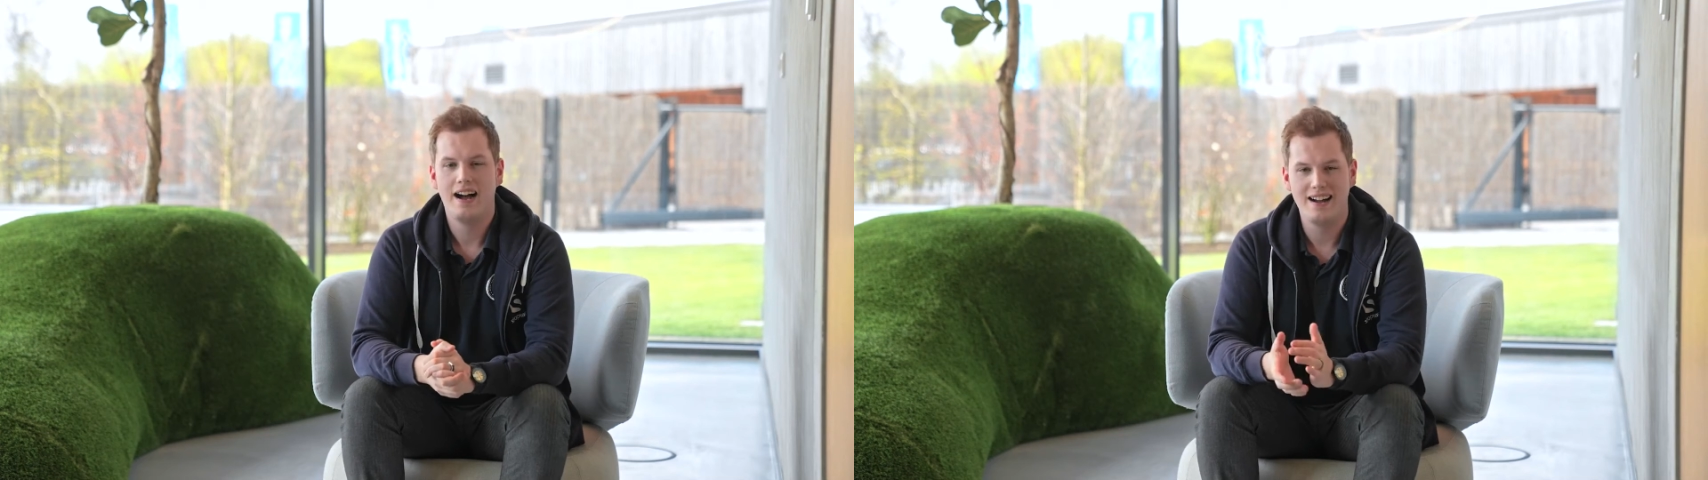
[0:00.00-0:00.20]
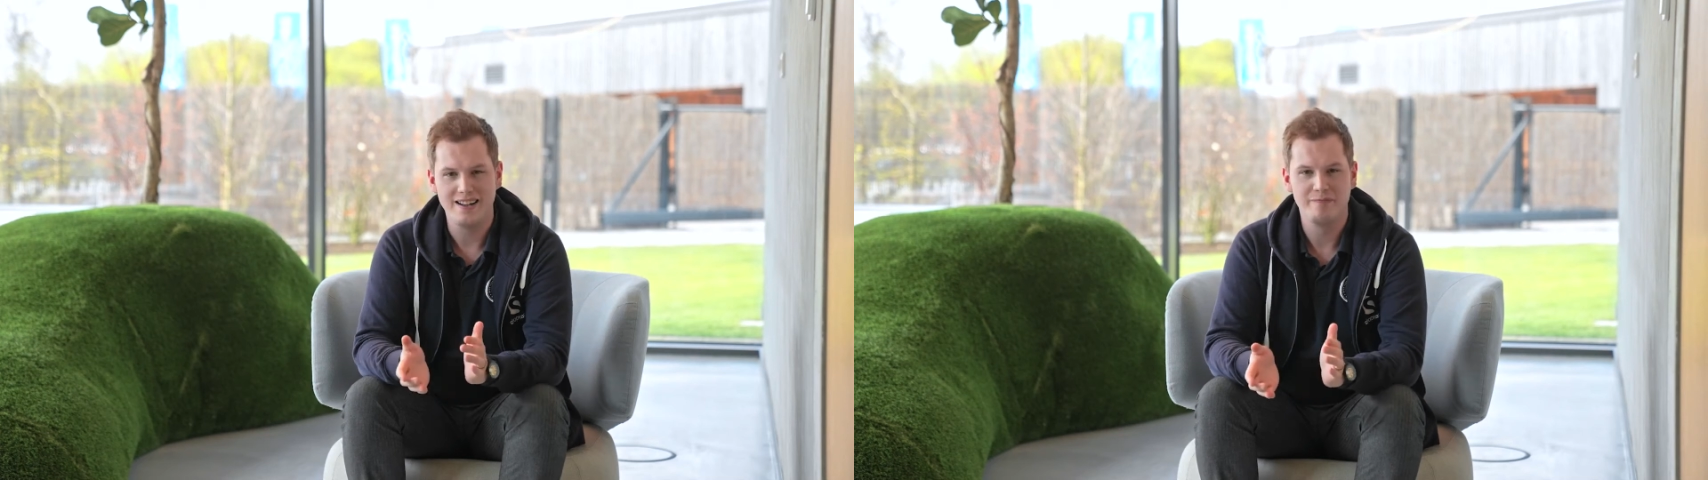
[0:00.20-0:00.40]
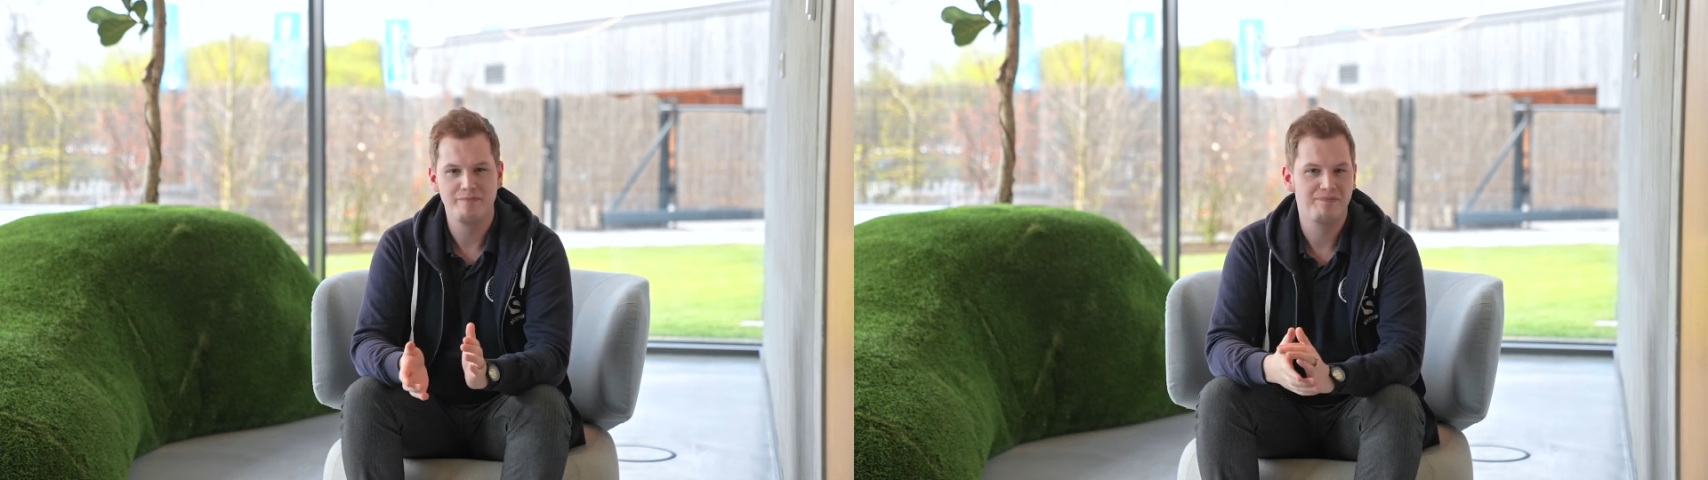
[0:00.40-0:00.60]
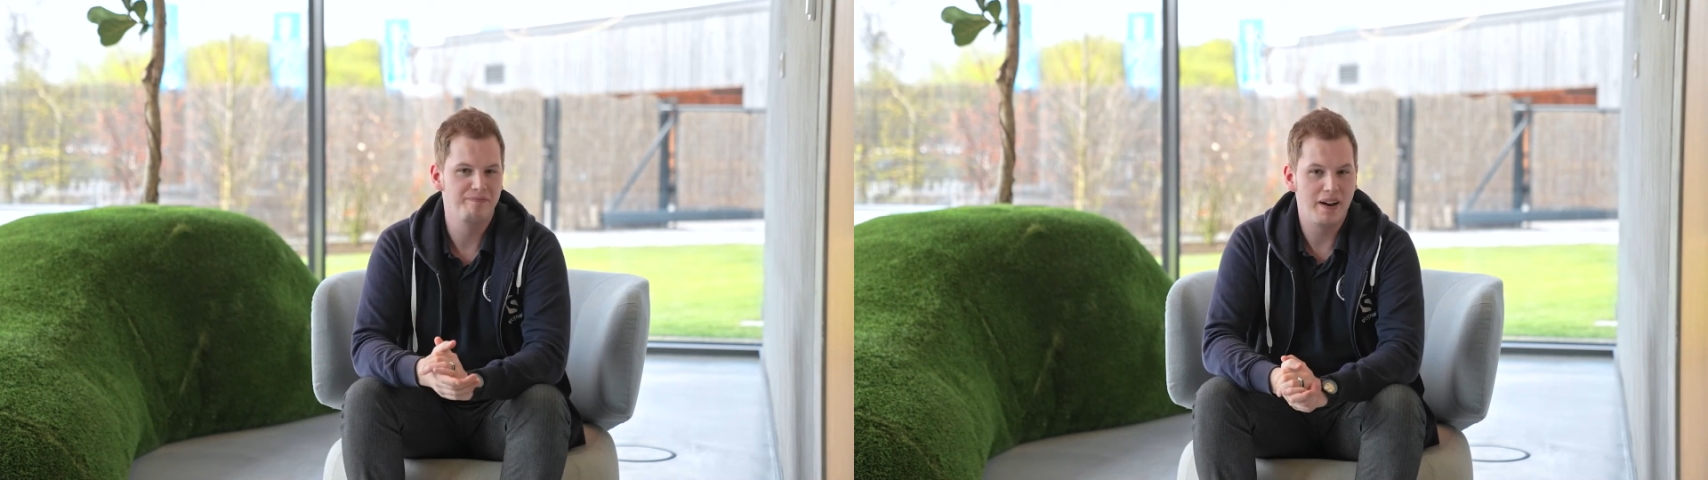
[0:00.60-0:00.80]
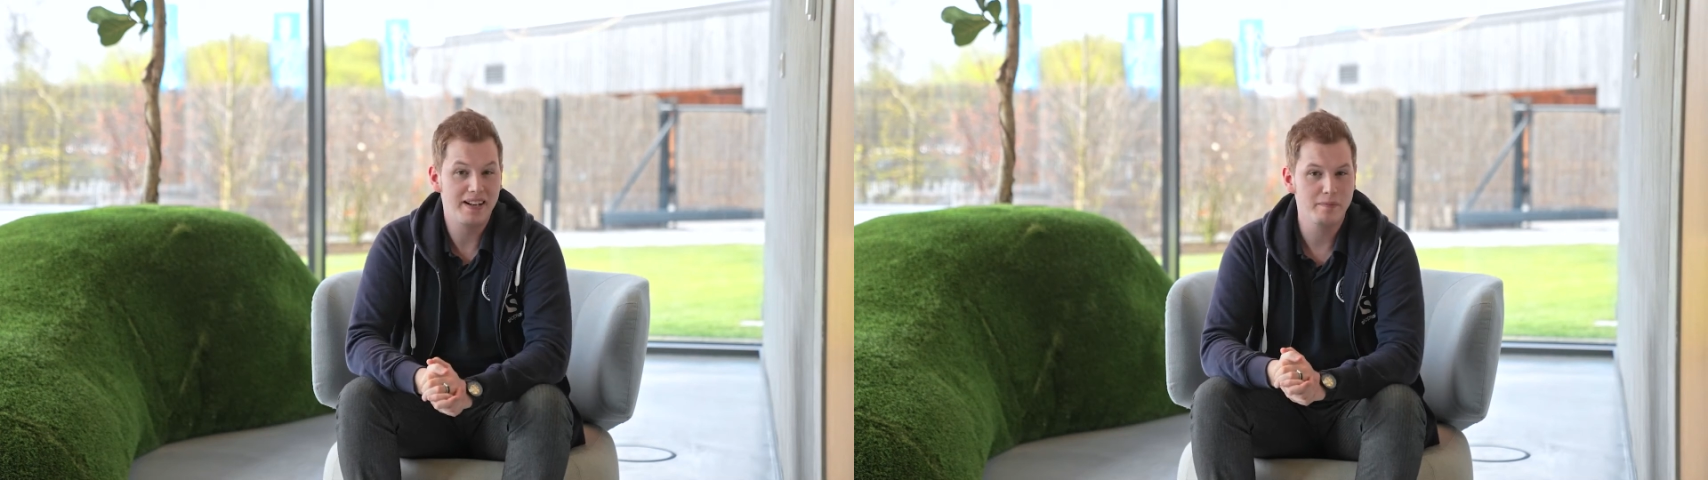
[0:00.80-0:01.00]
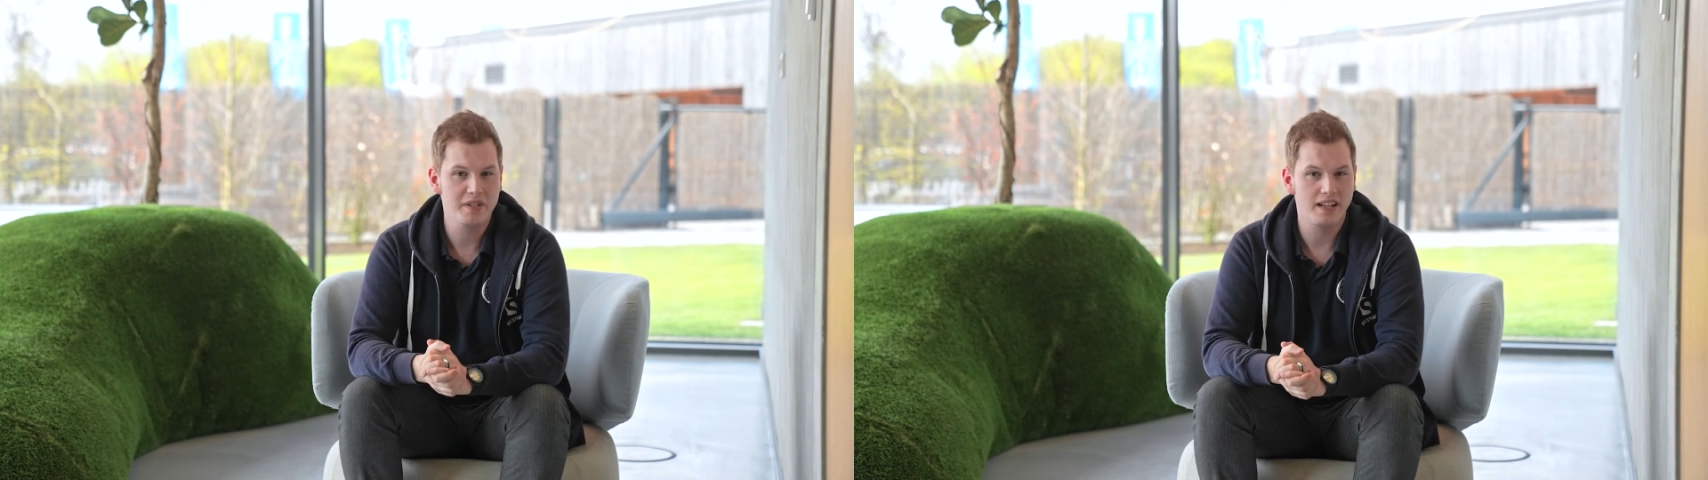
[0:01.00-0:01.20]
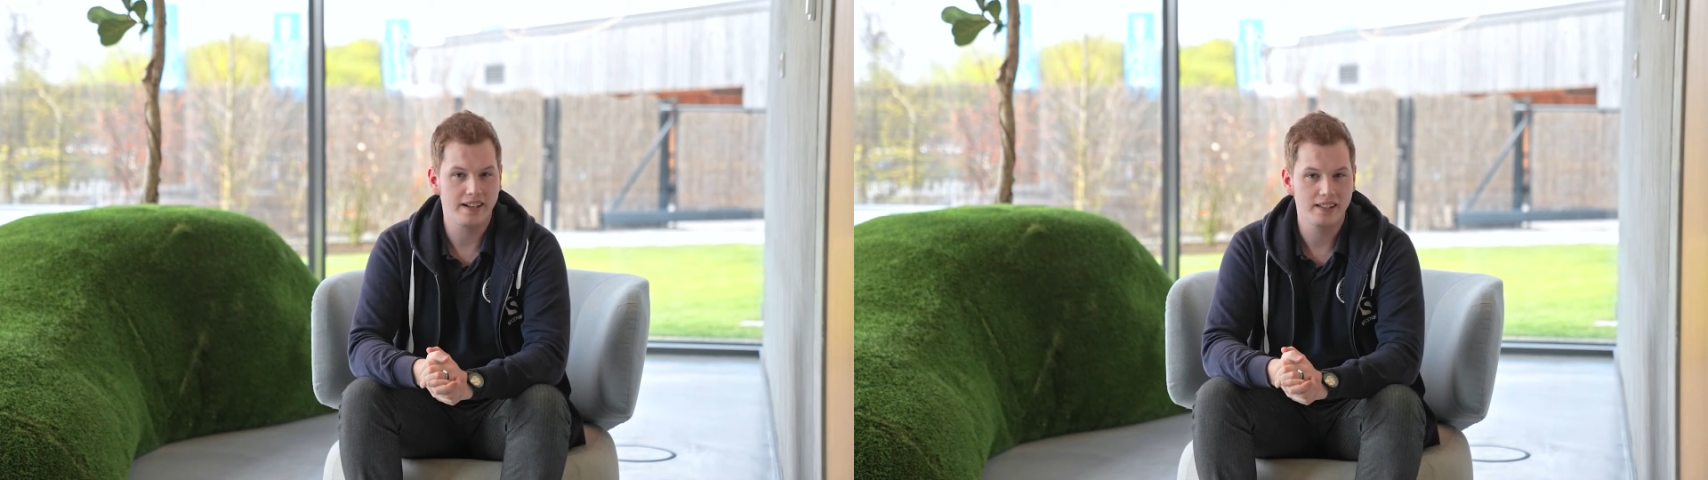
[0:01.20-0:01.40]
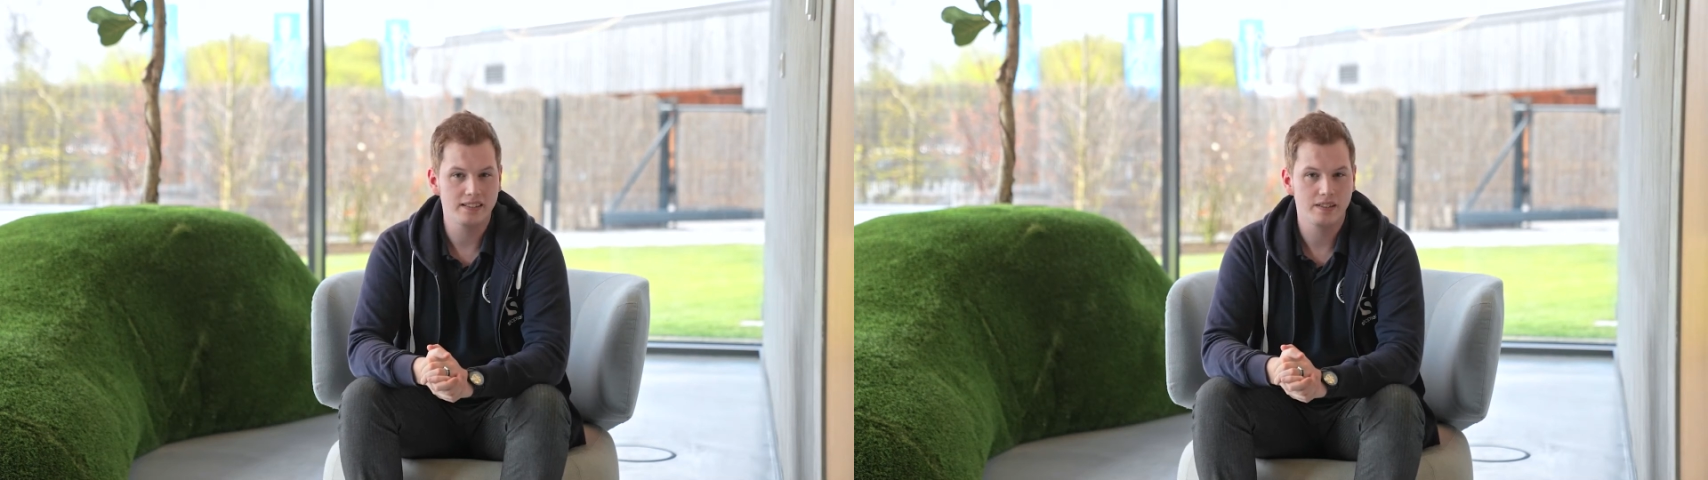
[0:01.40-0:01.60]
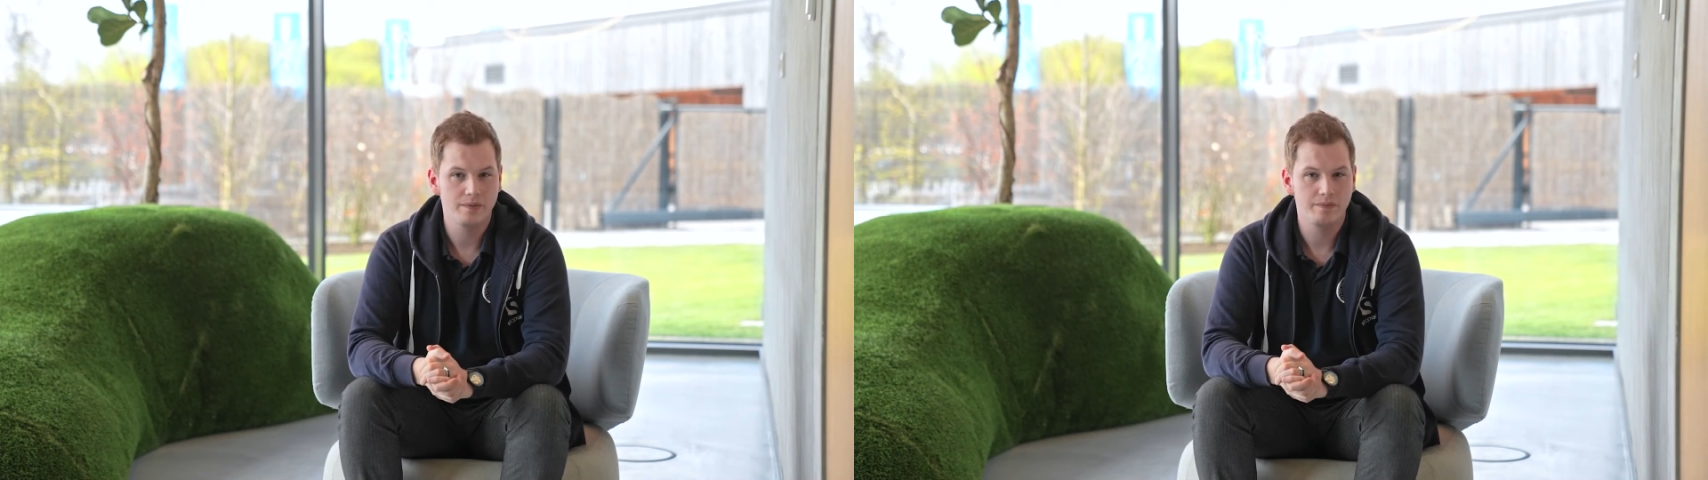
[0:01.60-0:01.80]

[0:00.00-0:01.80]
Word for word: Hi, my name is Leonard.